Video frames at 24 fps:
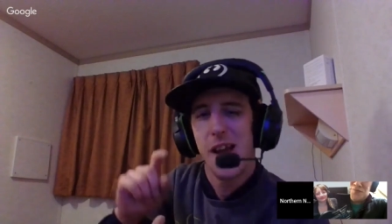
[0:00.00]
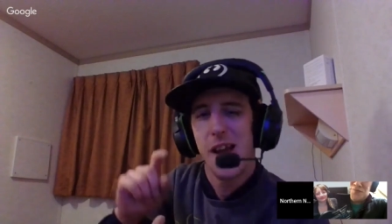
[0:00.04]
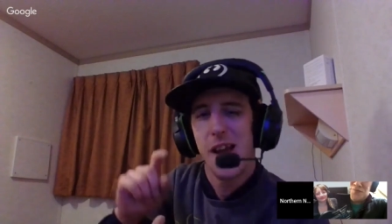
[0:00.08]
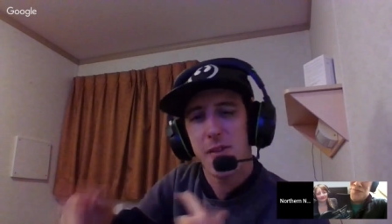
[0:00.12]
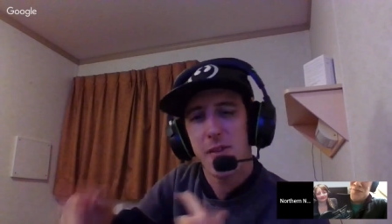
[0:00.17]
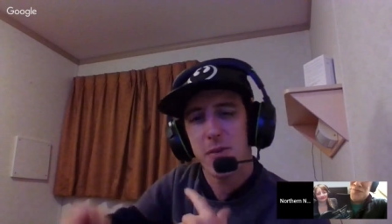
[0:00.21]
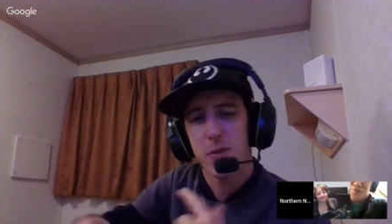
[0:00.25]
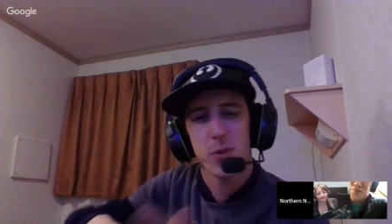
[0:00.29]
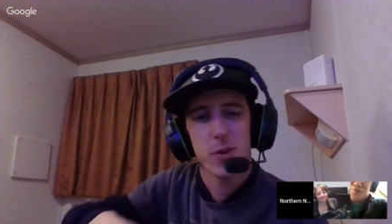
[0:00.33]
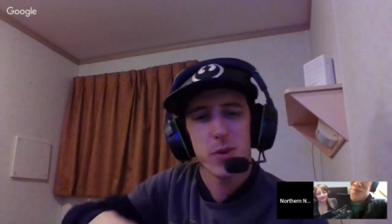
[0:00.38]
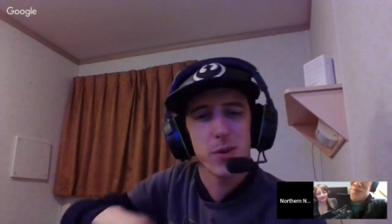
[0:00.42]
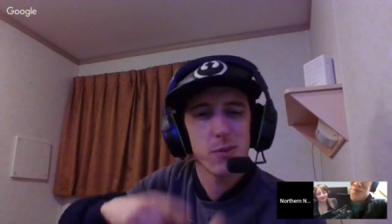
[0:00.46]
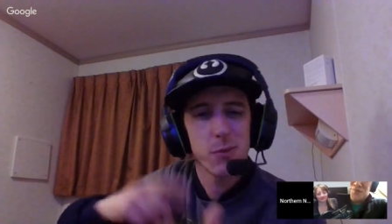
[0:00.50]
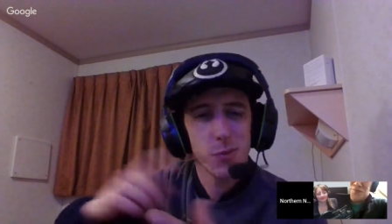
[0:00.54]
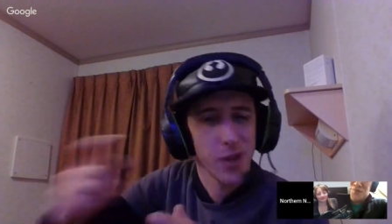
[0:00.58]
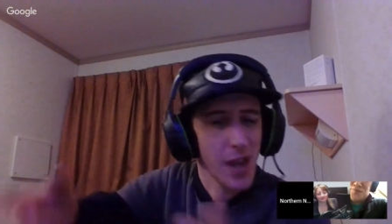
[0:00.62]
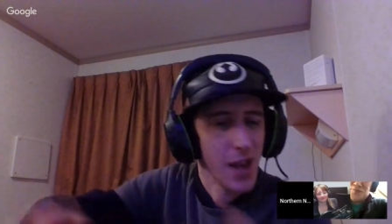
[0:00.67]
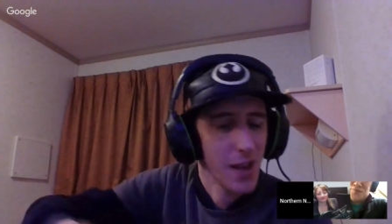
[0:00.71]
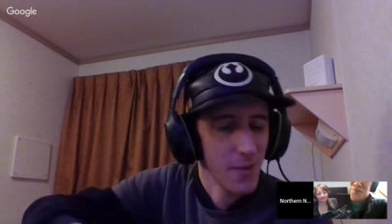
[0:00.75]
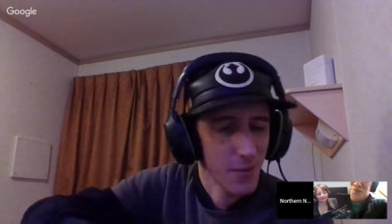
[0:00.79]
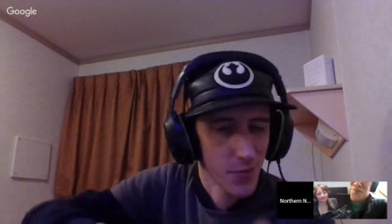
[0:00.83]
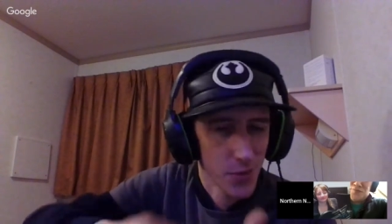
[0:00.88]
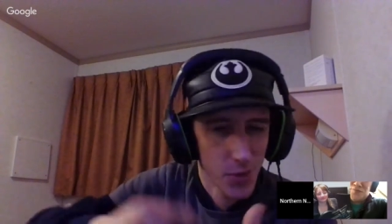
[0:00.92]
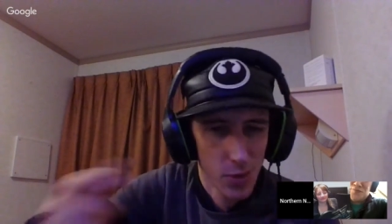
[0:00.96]
everyone would
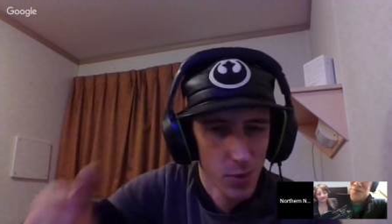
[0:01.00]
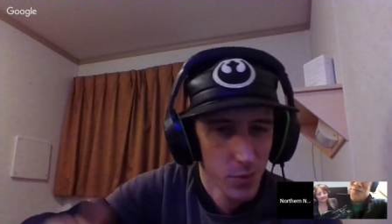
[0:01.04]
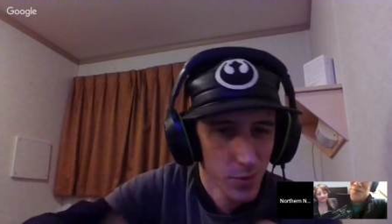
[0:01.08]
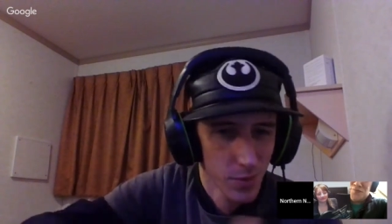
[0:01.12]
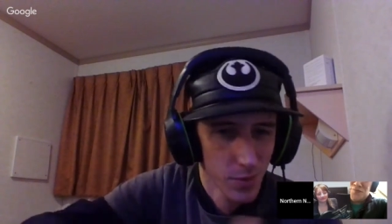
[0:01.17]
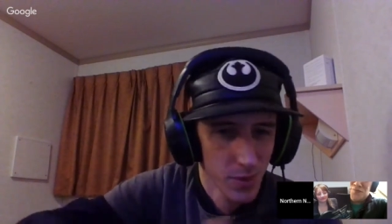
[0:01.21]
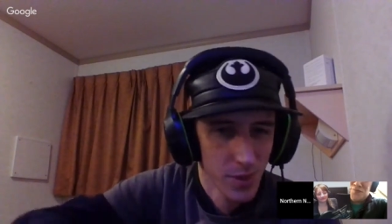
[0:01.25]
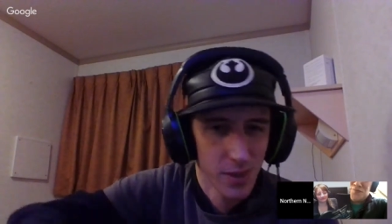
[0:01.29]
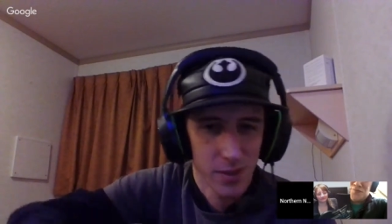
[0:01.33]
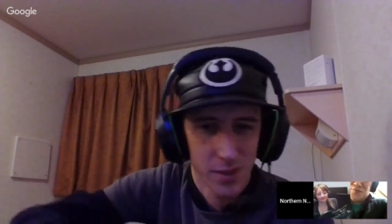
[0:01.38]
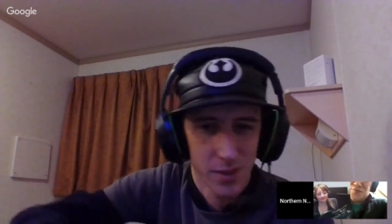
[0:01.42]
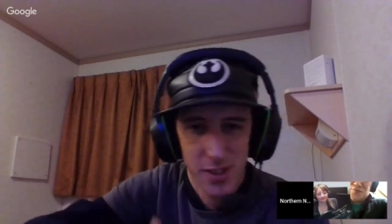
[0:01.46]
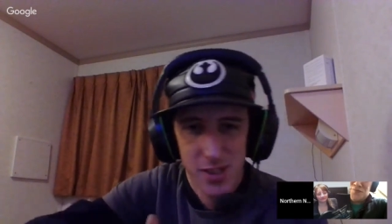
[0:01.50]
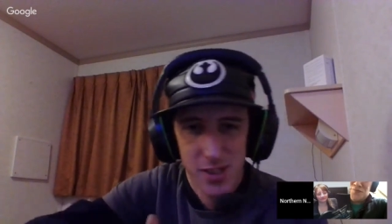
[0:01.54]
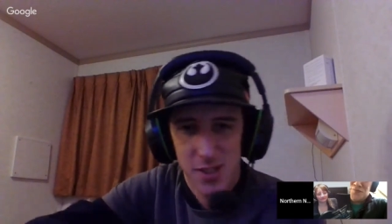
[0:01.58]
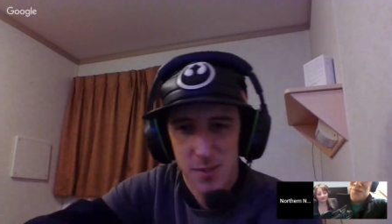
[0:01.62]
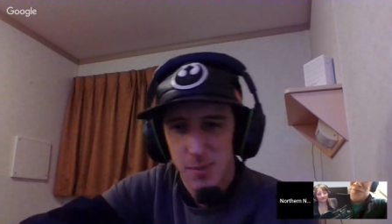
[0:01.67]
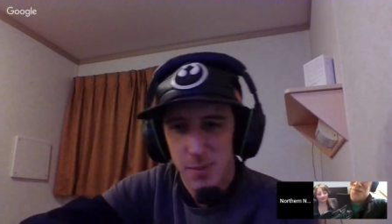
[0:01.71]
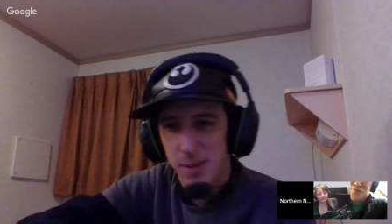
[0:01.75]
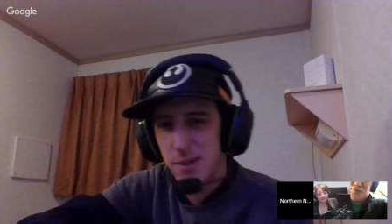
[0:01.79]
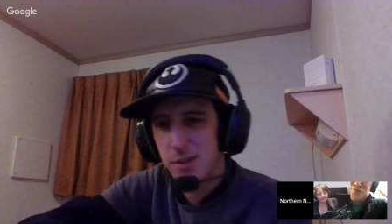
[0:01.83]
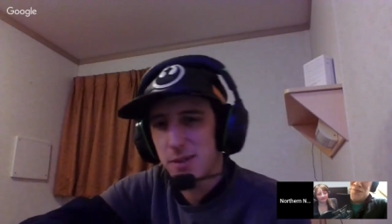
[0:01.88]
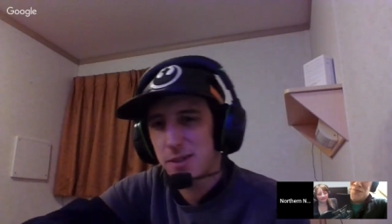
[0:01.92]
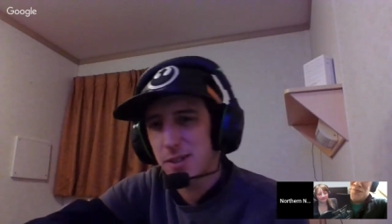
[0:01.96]
have their own little
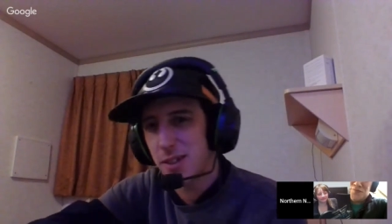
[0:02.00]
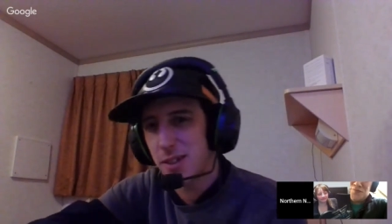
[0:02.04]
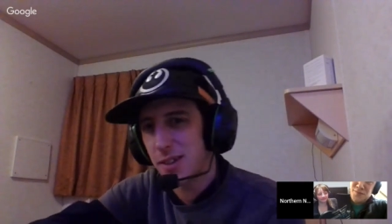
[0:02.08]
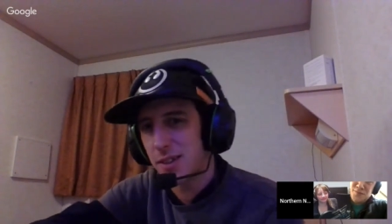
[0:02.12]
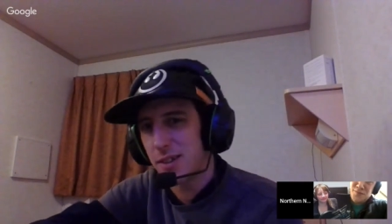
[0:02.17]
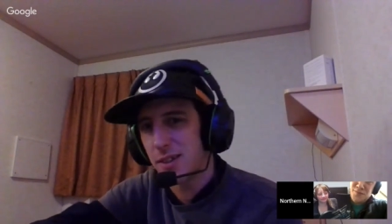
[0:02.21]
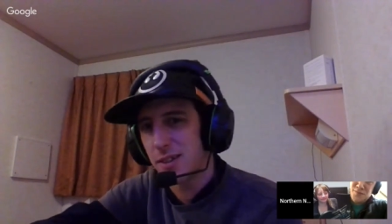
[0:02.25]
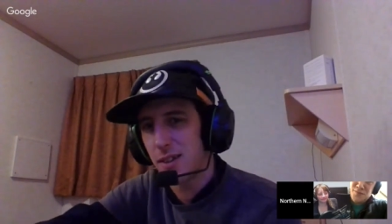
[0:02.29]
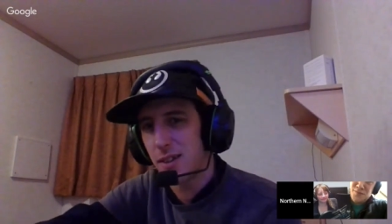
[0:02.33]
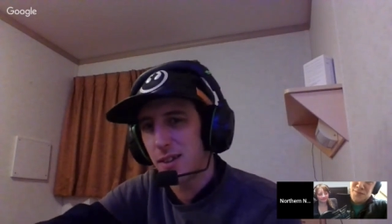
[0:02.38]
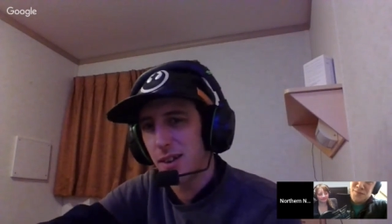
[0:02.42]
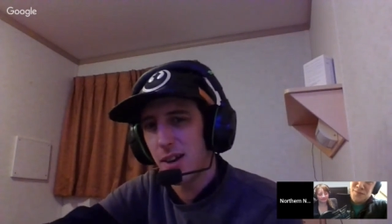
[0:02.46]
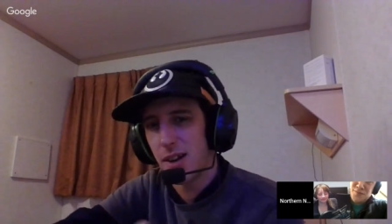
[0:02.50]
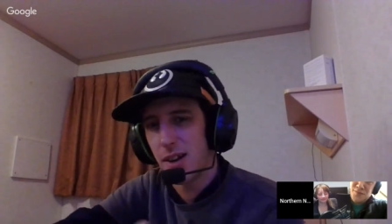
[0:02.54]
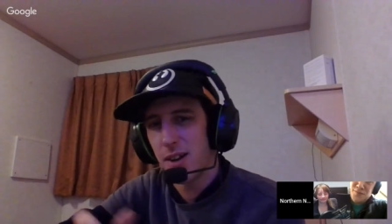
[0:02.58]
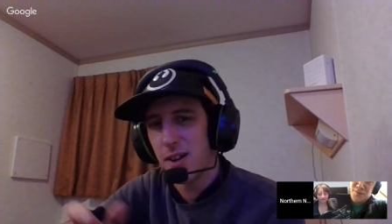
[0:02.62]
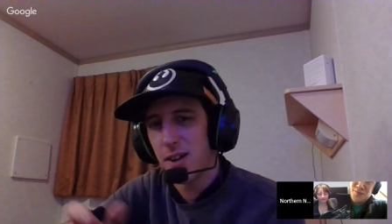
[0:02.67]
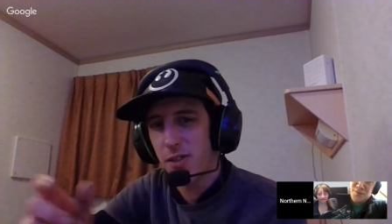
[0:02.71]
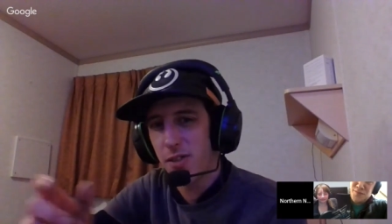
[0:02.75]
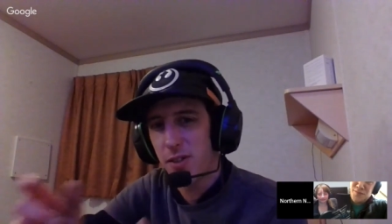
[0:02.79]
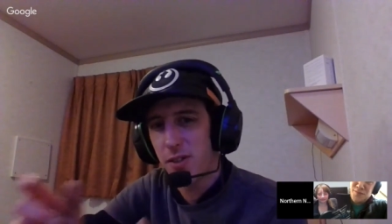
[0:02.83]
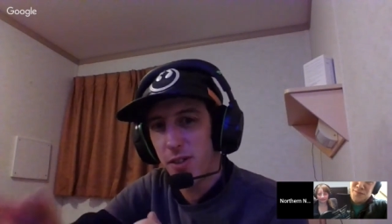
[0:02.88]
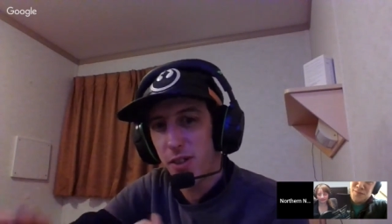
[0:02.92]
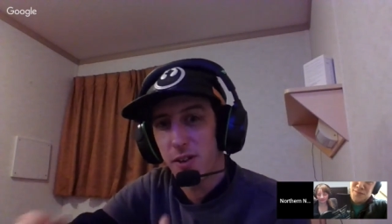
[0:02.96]
conspiracy
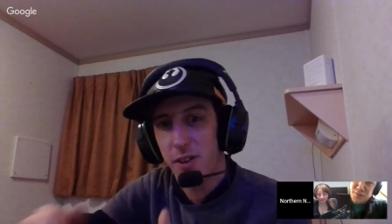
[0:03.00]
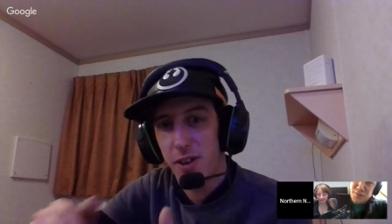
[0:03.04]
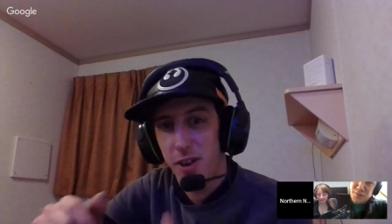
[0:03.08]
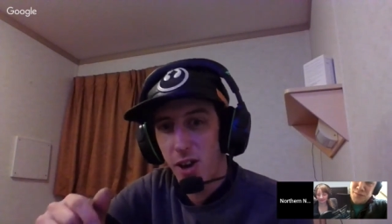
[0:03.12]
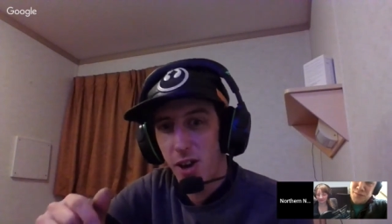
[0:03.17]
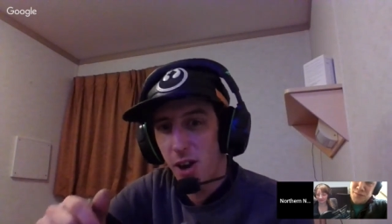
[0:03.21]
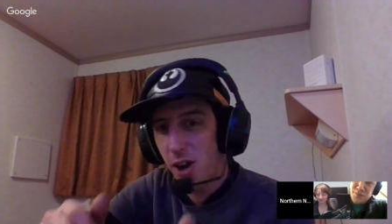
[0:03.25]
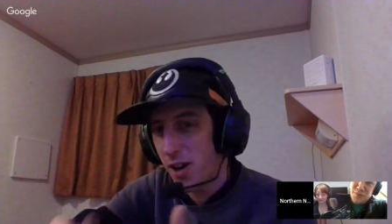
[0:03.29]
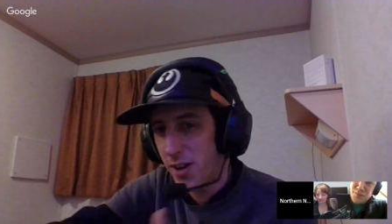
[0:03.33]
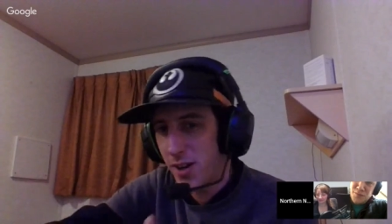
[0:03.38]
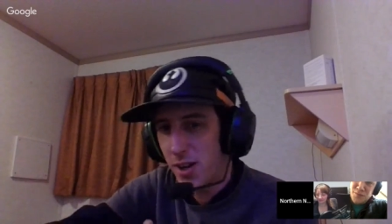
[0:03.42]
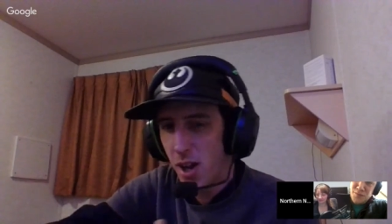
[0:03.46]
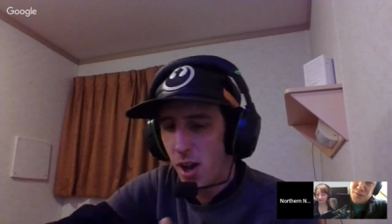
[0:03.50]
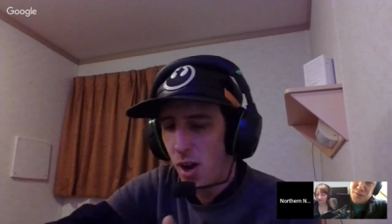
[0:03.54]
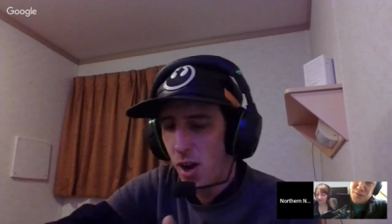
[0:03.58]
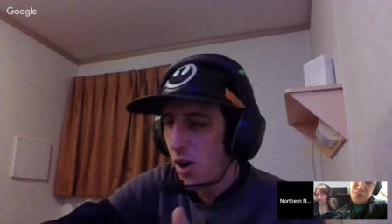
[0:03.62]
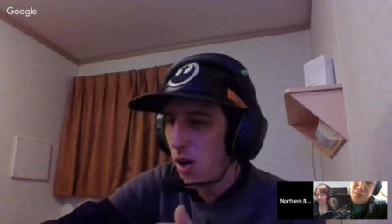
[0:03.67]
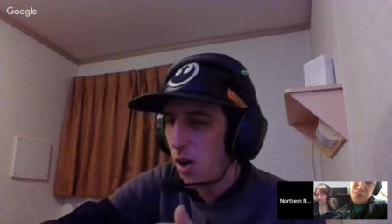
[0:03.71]
theory on,